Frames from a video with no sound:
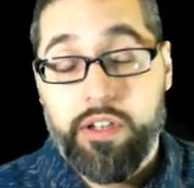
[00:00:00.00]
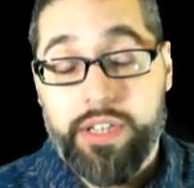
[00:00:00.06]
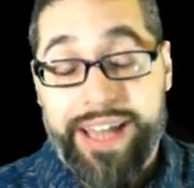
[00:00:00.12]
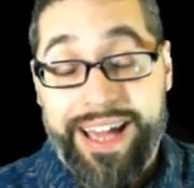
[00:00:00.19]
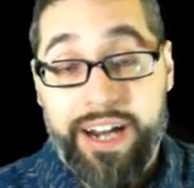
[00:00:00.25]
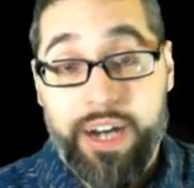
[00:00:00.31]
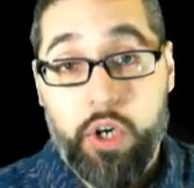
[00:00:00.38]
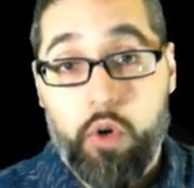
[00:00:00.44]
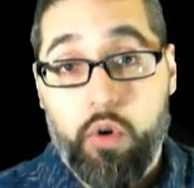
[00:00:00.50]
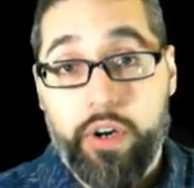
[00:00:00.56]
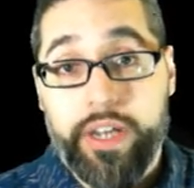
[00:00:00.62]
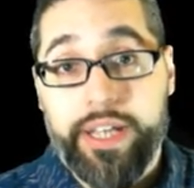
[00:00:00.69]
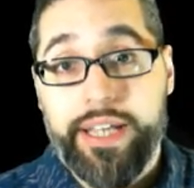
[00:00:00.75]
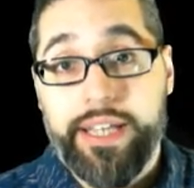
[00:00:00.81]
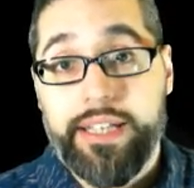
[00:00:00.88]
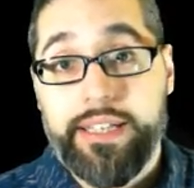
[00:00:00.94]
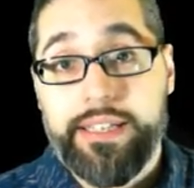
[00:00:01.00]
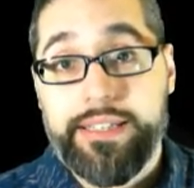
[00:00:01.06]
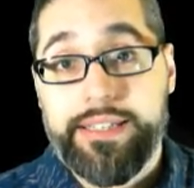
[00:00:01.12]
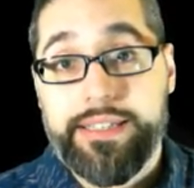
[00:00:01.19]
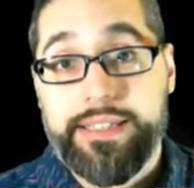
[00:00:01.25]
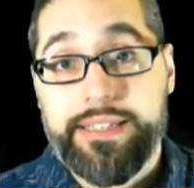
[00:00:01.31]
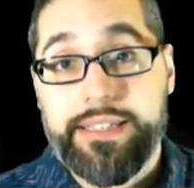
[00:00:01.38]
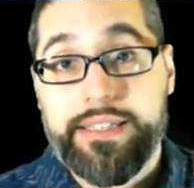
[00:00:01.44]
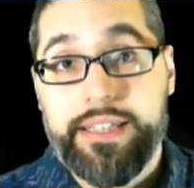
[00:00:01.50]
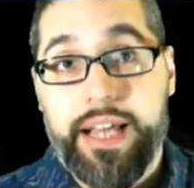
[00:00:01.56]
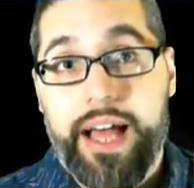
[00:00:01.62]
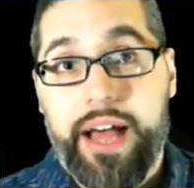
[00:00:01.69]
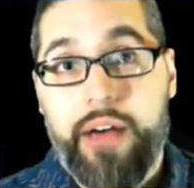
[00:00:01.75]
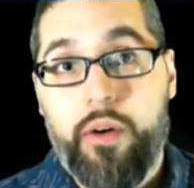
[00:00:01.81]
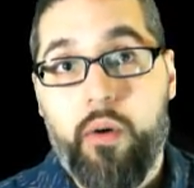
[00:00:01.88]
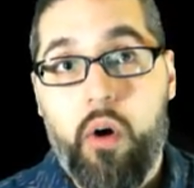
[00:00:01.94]
category is
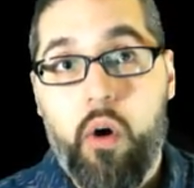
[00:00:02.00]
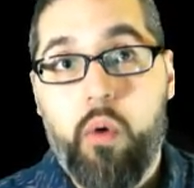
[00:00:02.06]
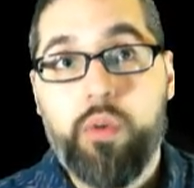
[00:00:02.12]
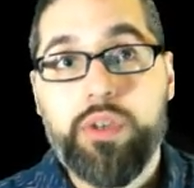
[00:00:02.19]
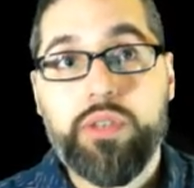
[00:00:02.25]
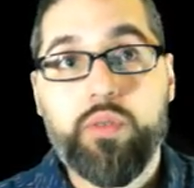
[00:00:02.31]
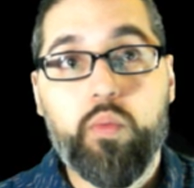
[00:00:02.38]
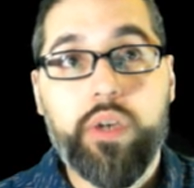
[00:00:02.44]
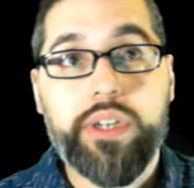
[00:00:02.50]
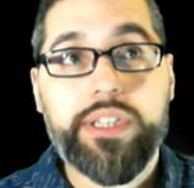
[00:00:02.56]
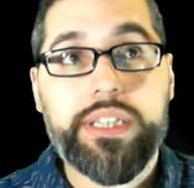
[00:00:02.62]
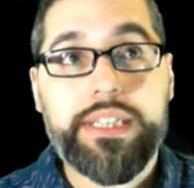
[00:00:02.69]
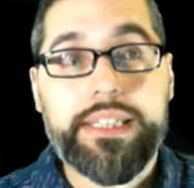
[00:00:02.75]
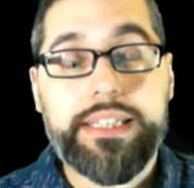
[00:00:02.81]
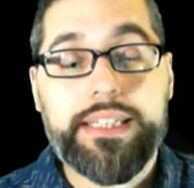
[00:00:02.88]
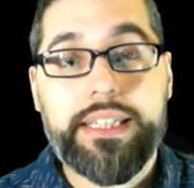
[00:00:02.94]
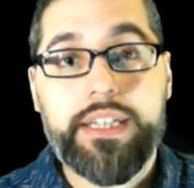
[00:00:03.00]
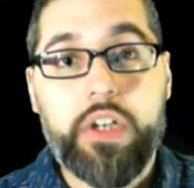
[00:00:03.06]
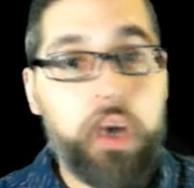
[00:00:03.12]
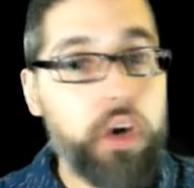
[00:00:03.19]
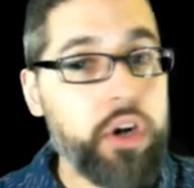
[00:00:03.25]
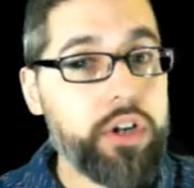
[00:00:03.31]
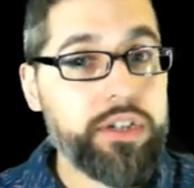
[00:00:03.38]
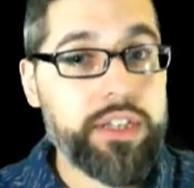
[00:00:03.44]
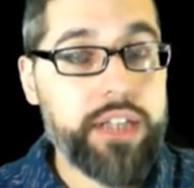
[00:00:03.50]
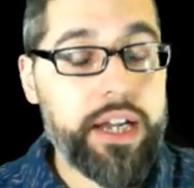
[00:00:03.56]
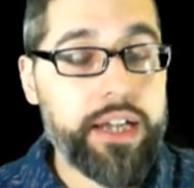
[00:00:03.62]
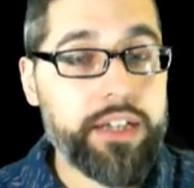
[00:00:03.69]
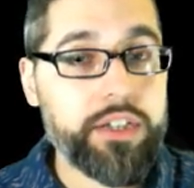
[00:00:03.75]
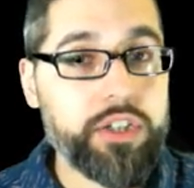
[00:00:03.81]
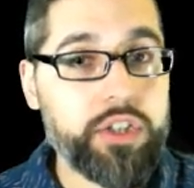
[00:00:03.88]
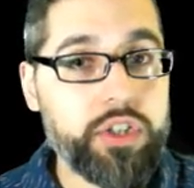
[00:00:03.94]
I always want to see cards that
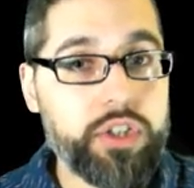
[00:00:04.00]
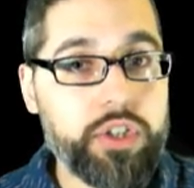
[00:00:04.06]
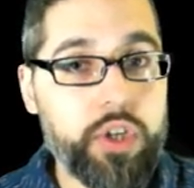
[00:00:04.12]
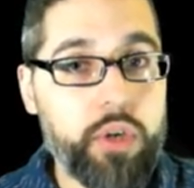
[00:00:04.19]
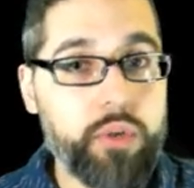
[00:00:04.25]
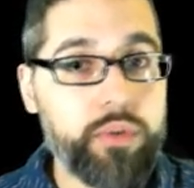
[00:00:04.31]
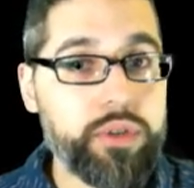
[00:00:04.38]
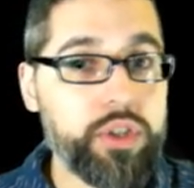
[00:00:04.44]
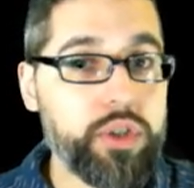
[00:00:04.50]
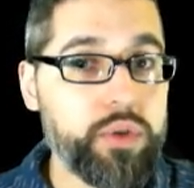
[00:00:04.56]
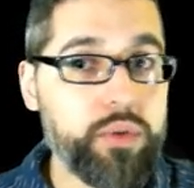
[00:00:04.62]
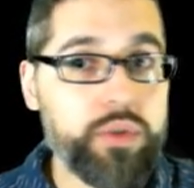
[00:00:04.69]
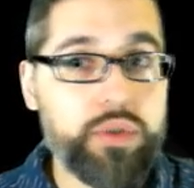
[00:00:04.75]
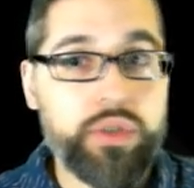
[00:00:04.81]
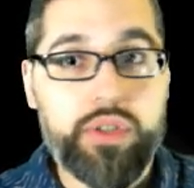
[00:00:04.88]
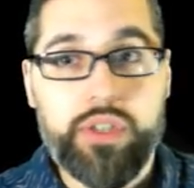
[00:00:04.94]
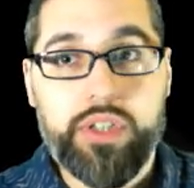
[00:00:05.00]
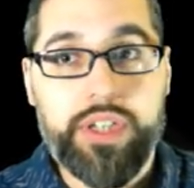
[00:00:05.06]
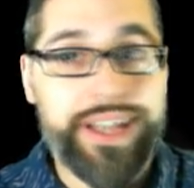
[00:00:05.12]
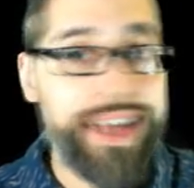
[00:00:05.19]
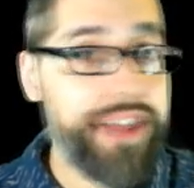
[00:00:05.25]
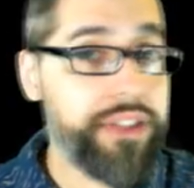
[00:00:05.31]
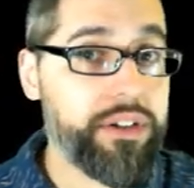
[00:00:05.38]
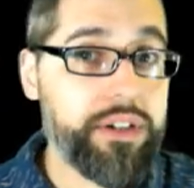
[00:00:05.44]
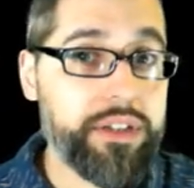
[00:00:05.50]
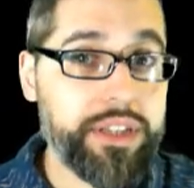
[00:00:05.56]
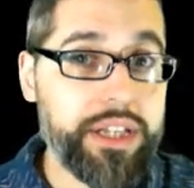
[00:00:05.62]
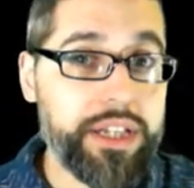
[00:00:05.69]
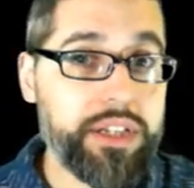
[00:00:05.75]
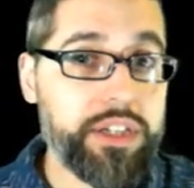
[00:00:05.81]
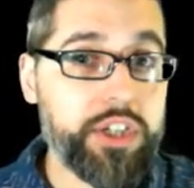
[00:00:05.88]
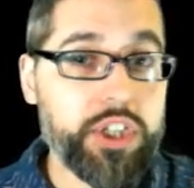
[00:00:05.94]
I don't use together and
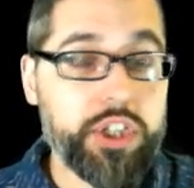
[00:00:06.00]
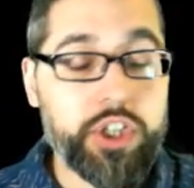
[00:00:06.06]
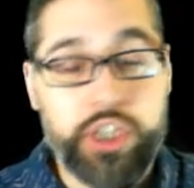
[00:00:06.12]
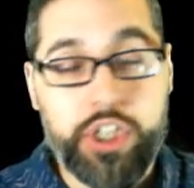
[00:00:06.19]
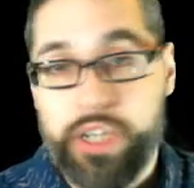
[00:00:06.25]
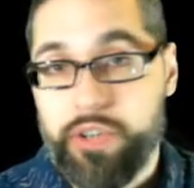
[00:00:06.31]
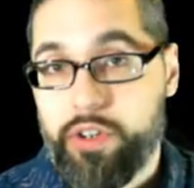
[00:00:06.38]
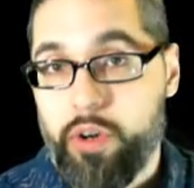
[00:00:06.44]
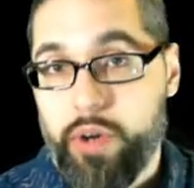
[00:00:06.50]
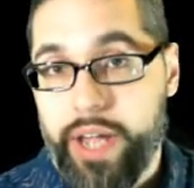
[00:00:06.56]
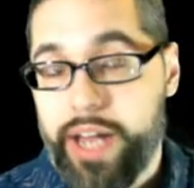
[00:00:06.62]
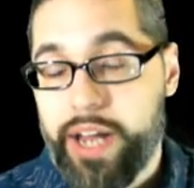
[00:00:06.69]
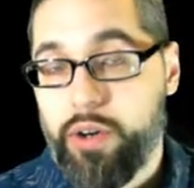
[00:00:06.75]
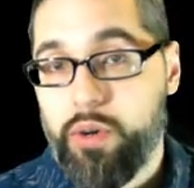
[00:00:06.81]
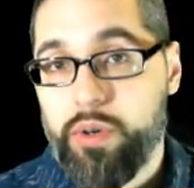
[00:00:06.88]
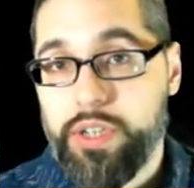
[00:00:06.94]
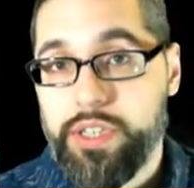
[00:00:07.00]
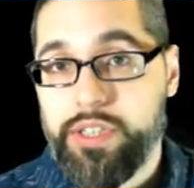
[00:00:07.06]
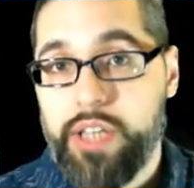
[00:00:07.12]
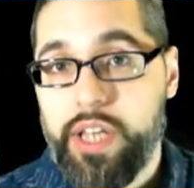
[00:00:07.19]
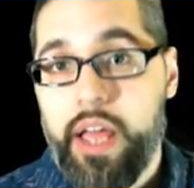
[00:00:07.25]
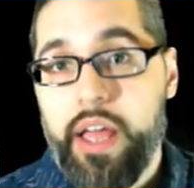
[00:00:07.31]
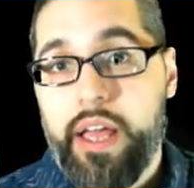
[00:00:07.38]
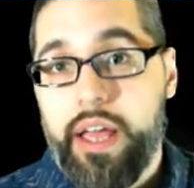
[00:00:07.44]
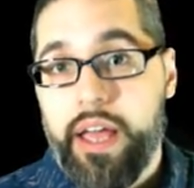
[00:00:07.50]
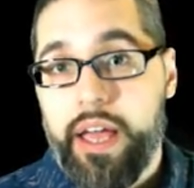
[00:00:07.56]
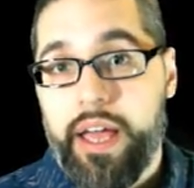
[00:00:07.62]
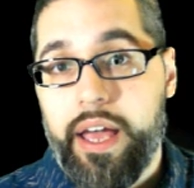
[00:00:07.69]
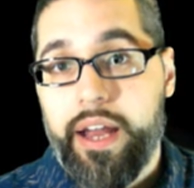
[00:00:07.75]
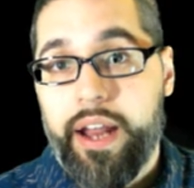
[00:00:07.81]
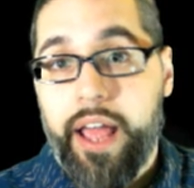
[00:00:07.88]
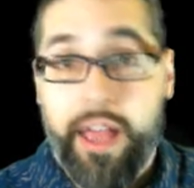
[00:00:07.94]
they just share no categories,
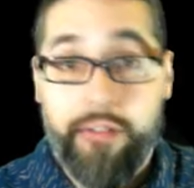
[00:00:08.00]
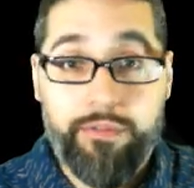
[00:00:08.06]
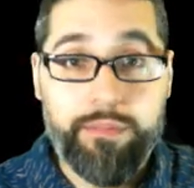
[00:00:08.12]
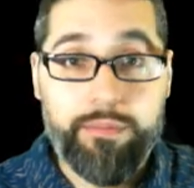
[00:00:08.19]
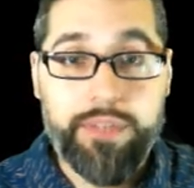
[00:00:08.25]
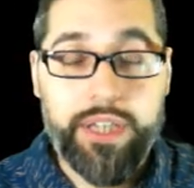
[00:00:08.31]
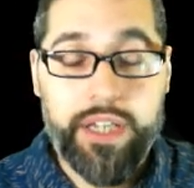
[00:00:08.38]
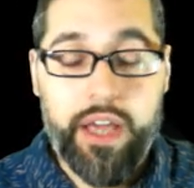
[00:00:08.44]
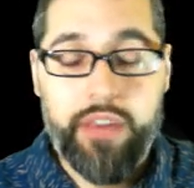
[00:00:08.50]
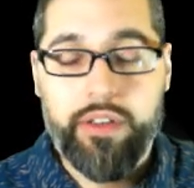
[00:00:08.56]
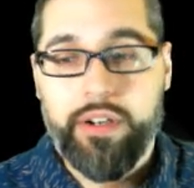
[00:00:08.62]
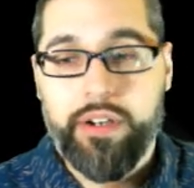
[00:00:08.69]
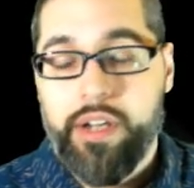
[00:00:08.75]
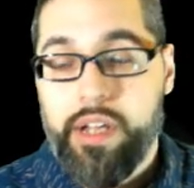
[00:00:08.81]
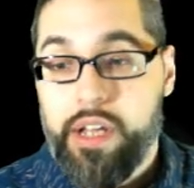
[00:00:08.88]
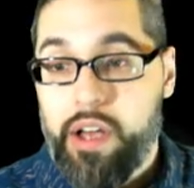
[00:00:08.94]
and have them together.